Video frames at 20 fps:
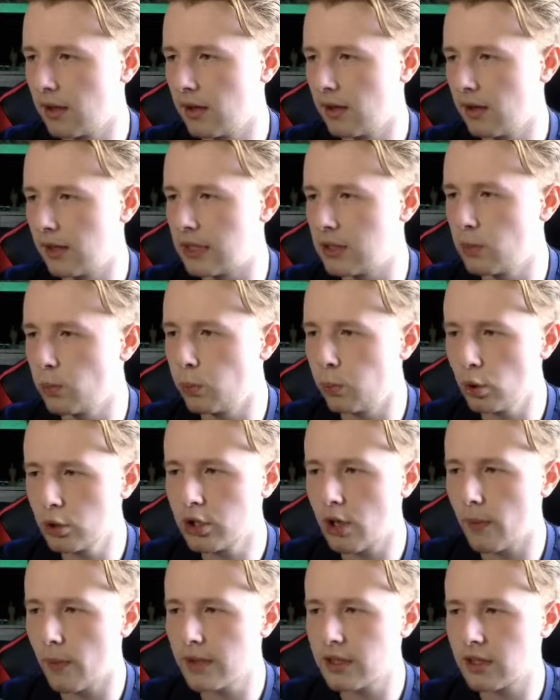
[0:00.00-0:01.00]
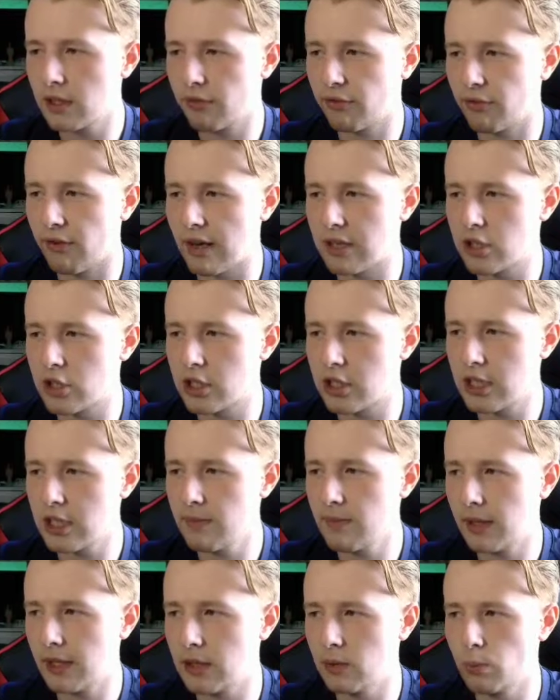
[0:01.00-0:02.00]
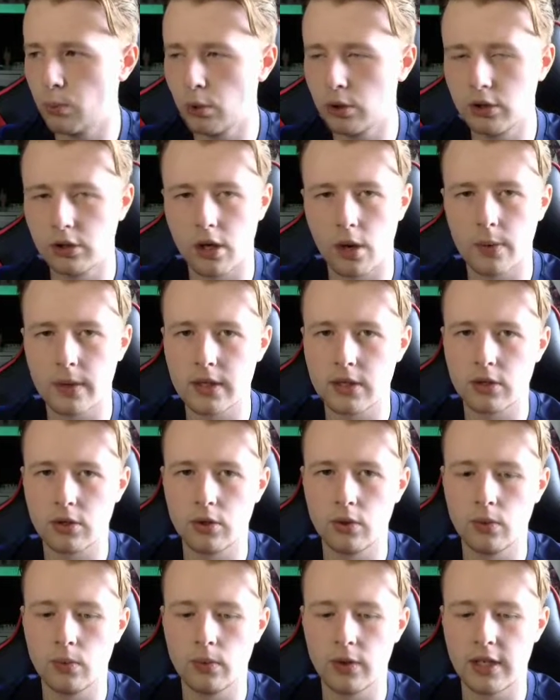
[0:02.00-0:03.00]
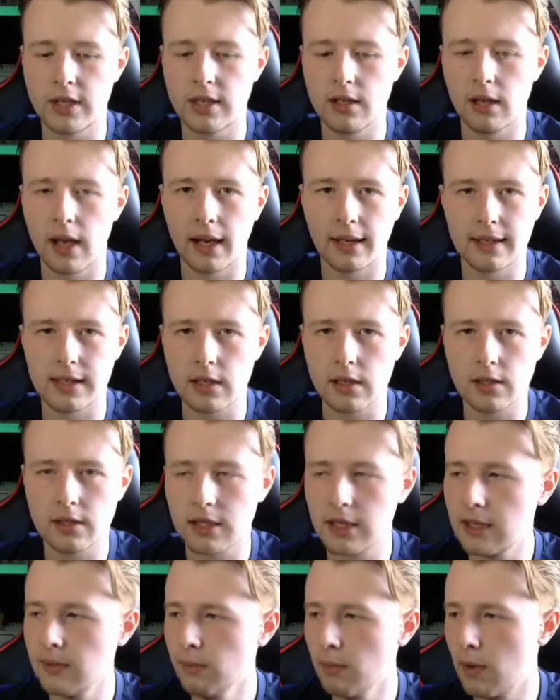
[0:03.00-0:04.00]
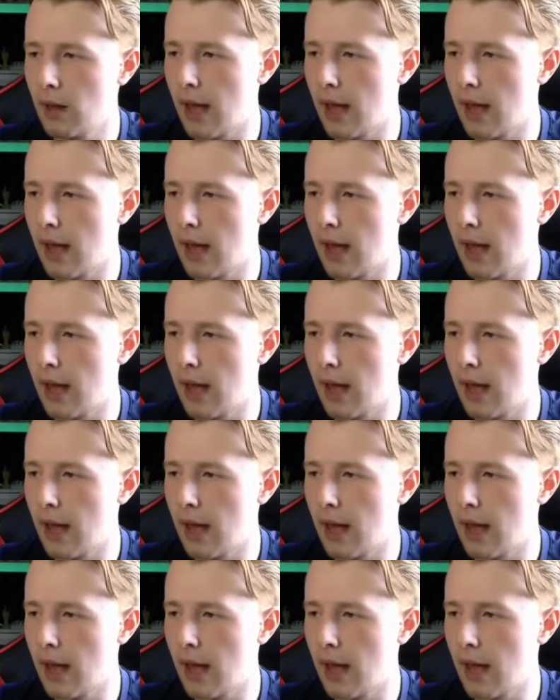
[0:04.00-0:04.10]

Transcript: He would go into the French team. He would go into the La Liga team